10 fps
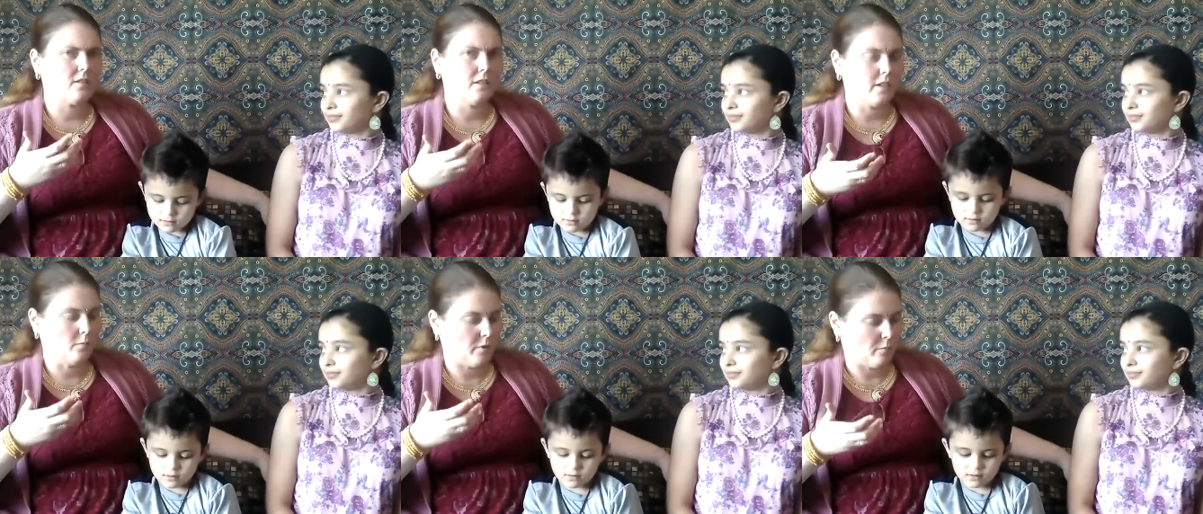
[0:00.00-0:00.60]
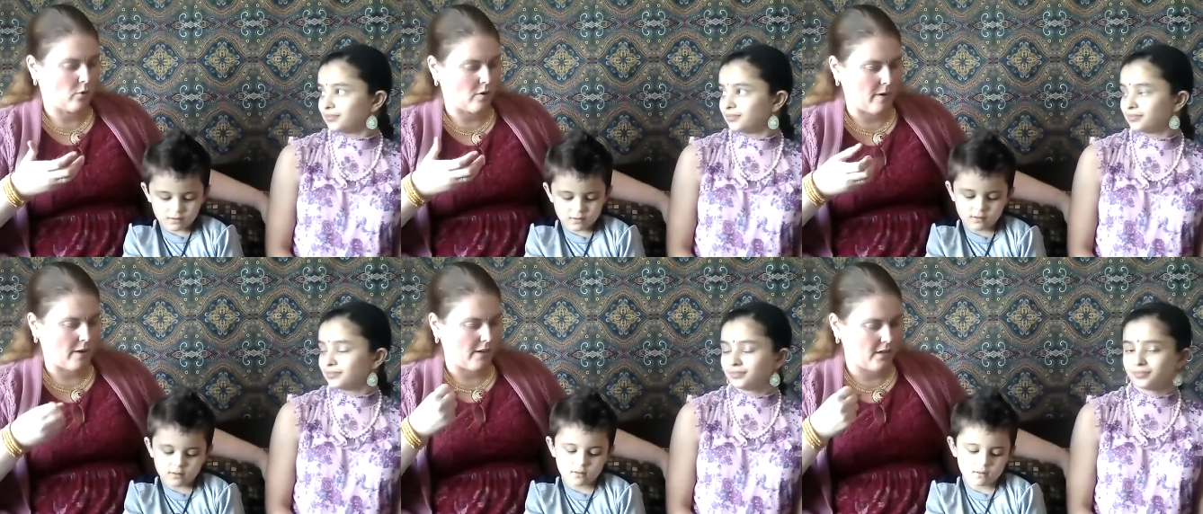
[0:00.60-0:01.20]
Speaker 1: is a little bit more
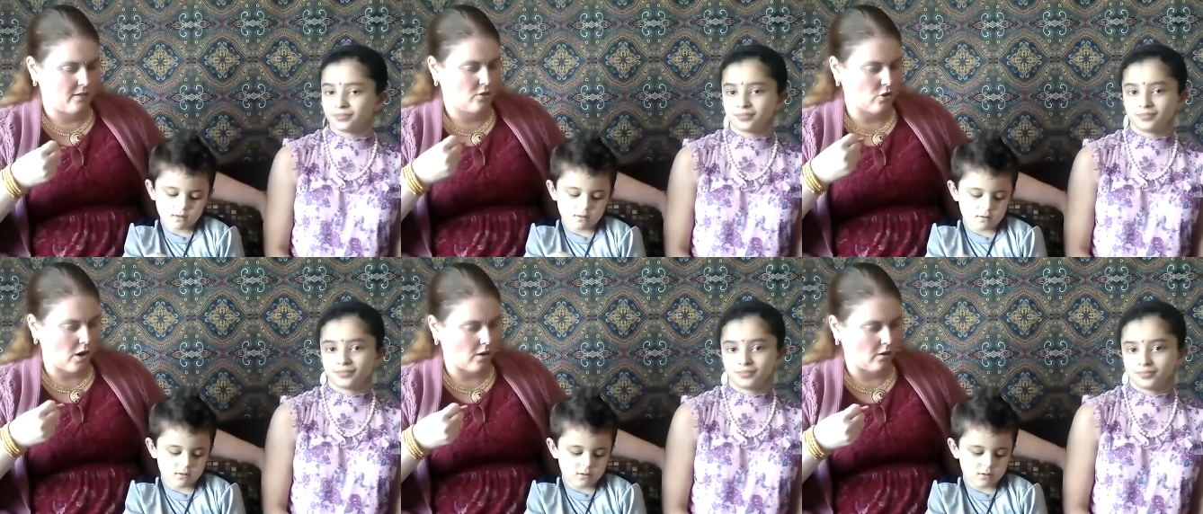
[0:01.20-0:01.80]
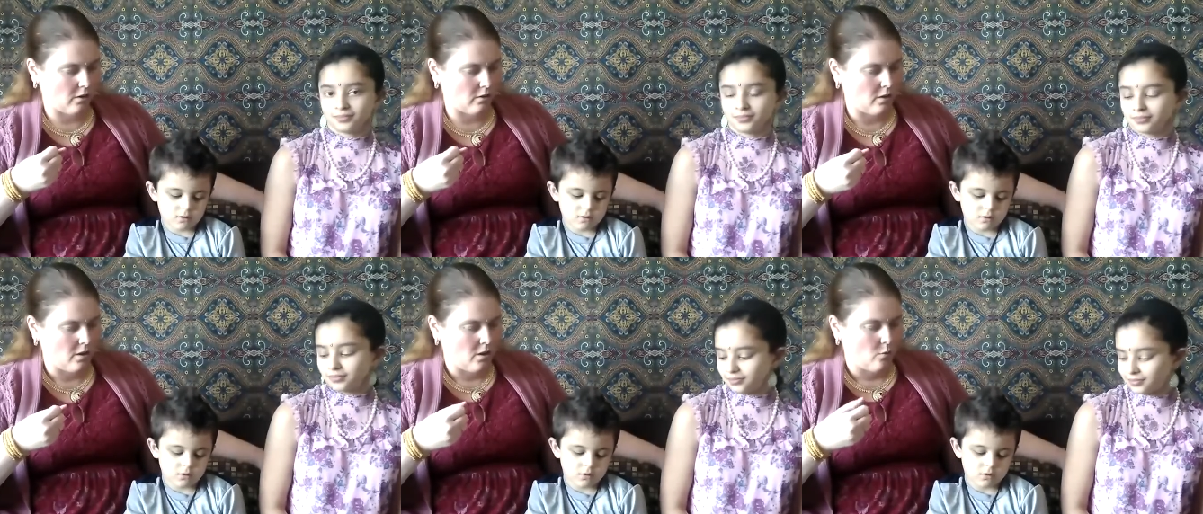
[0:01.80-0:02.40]
about his struggle
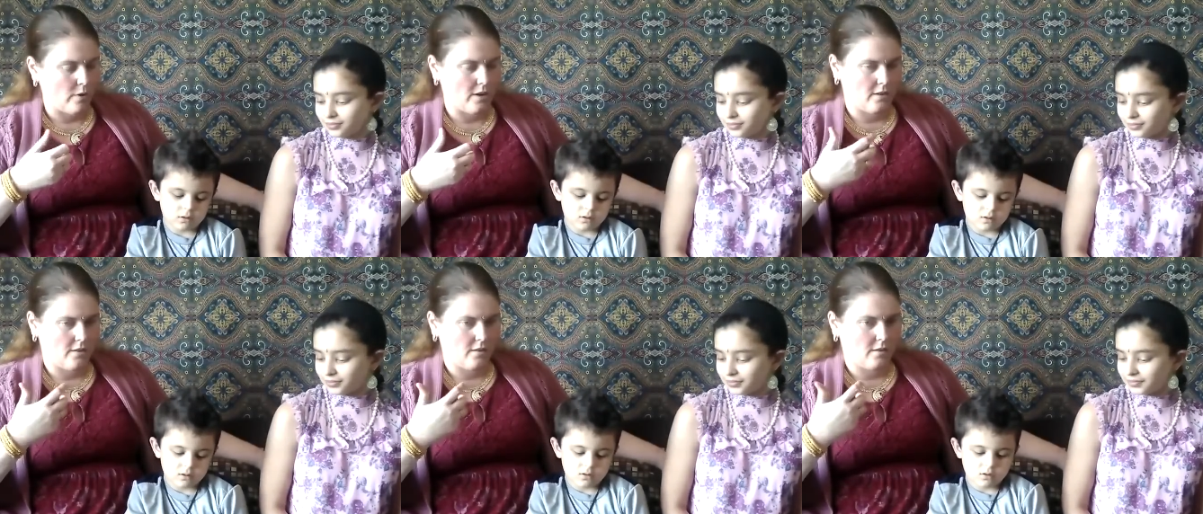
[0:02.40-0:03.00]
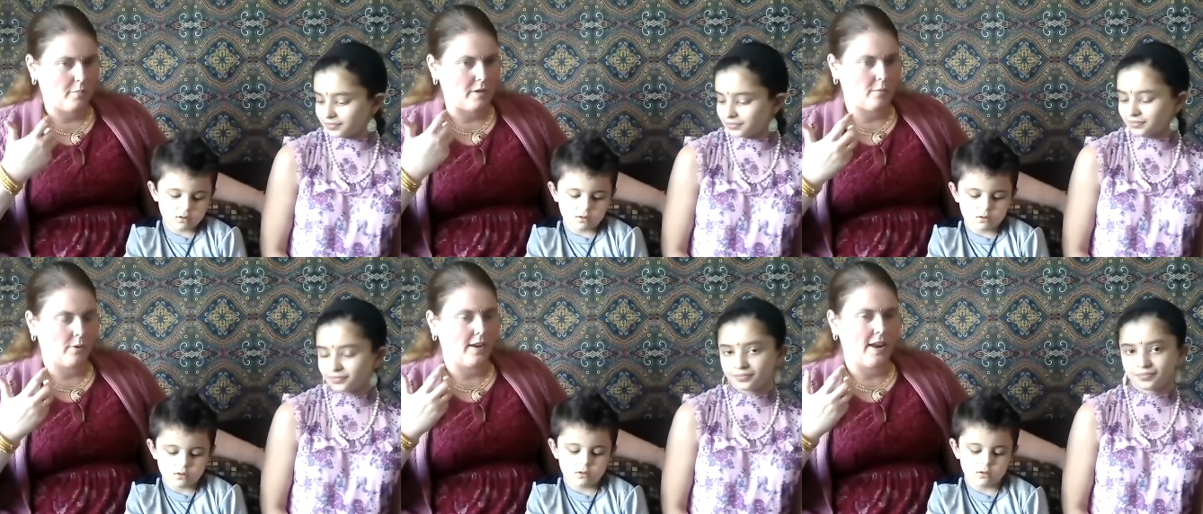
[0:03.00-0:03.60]
with the
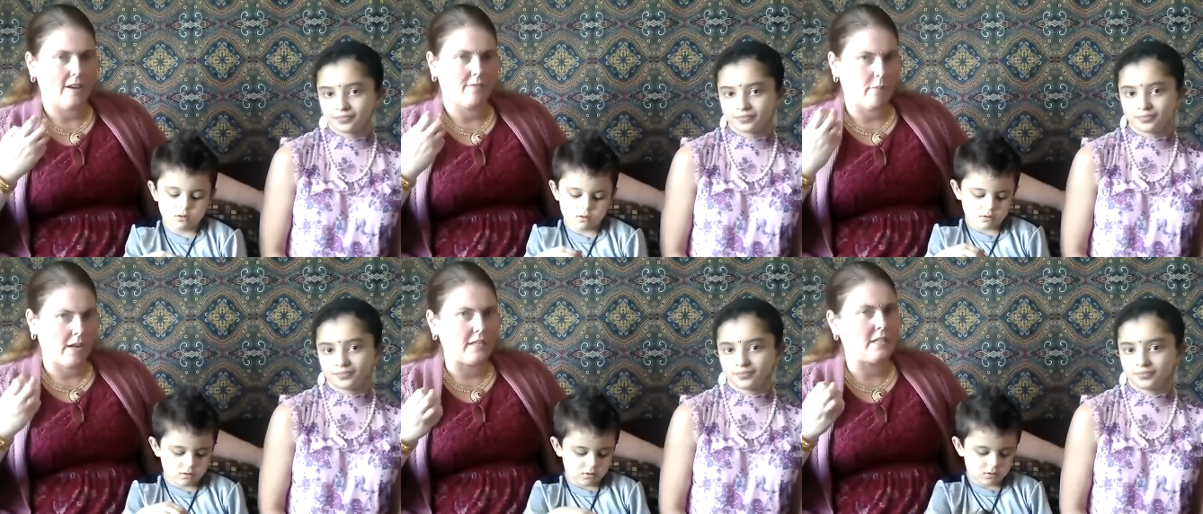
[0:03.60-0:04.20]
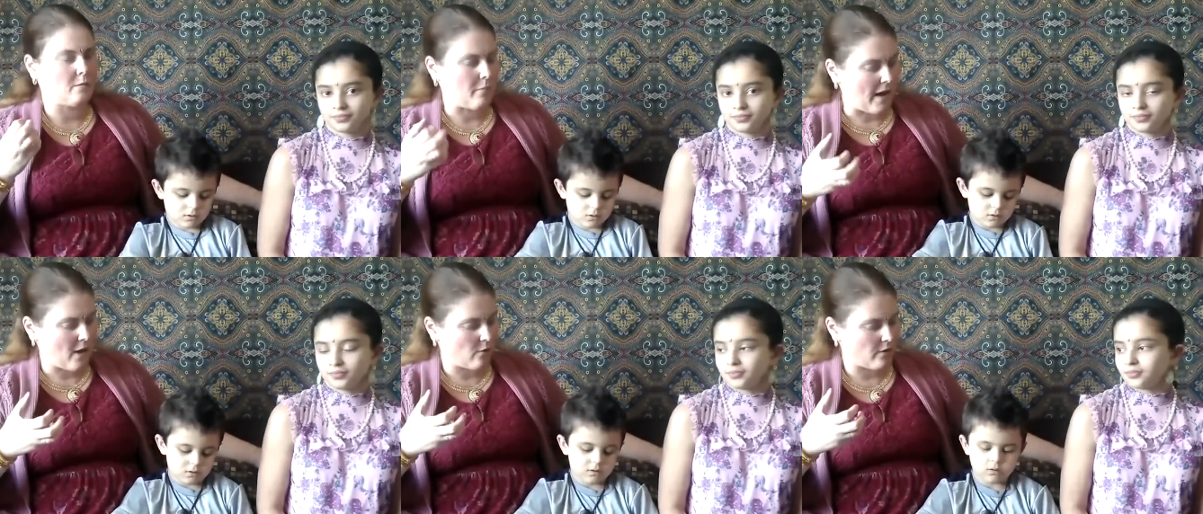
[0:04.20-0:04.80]
people that have money and
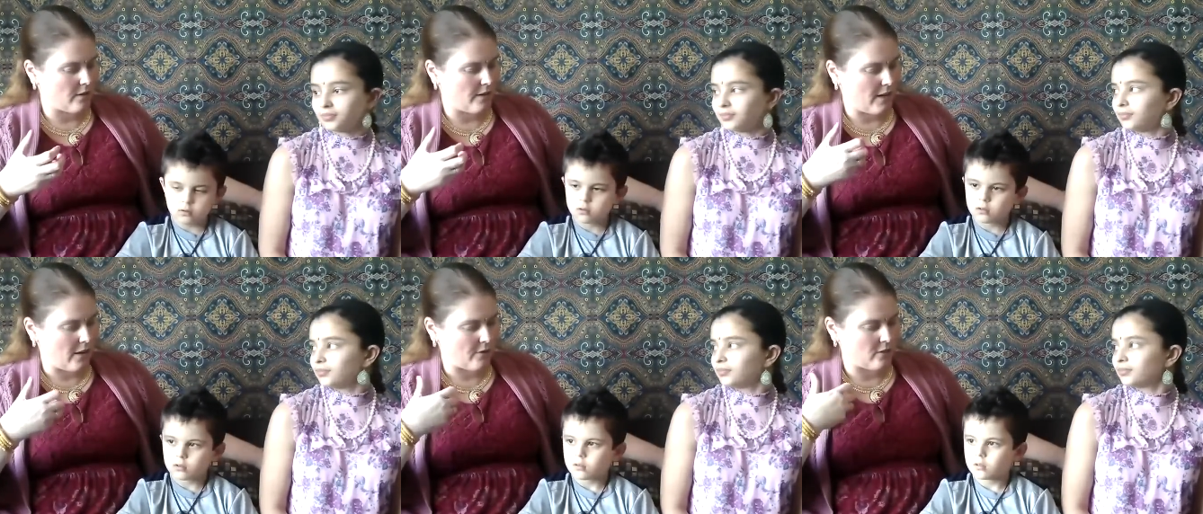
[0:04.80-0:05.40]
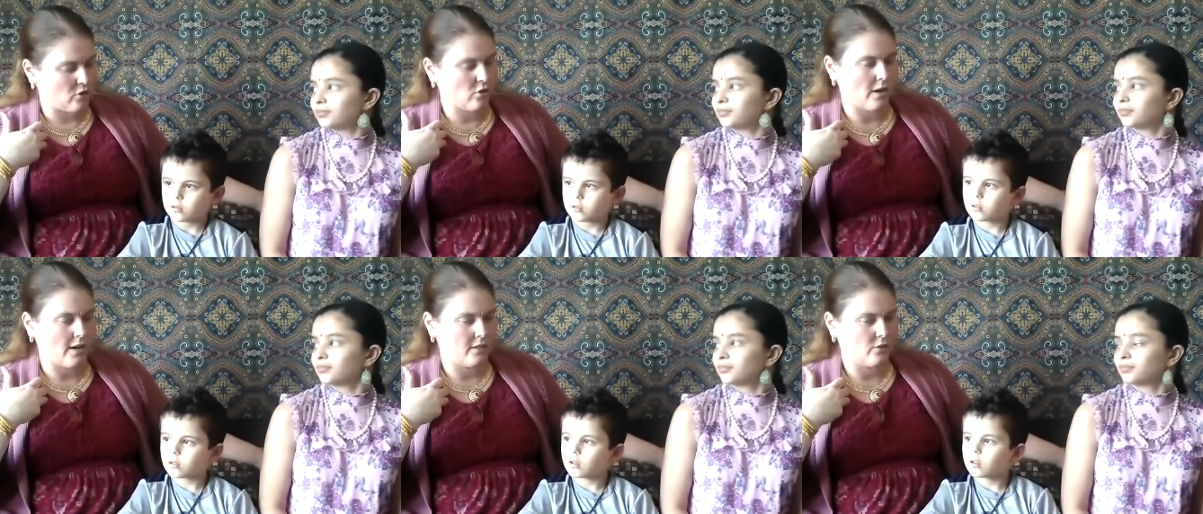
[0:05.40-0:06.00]
power and how he's
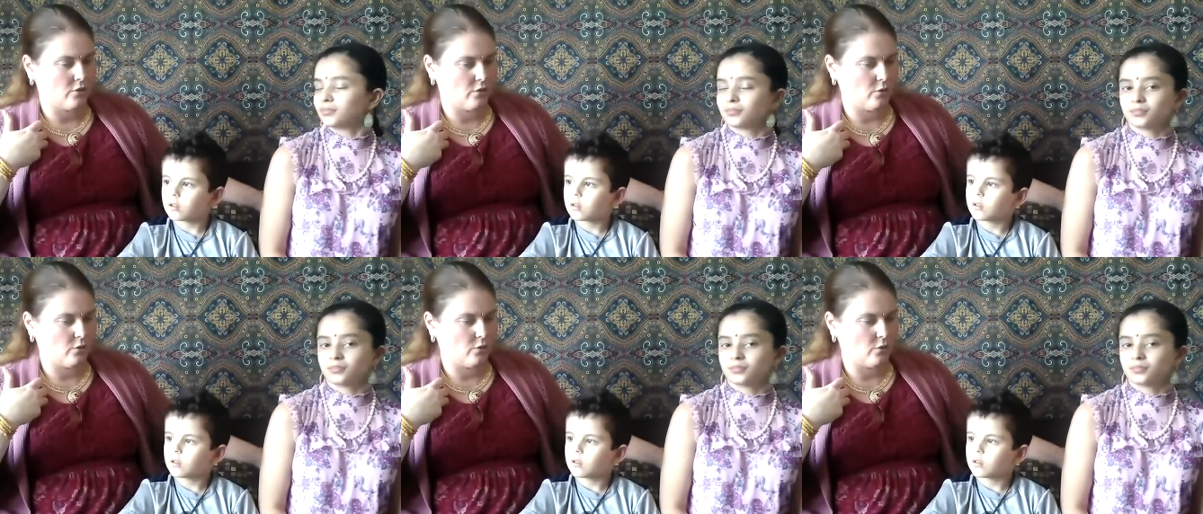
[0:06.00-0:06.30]
trying to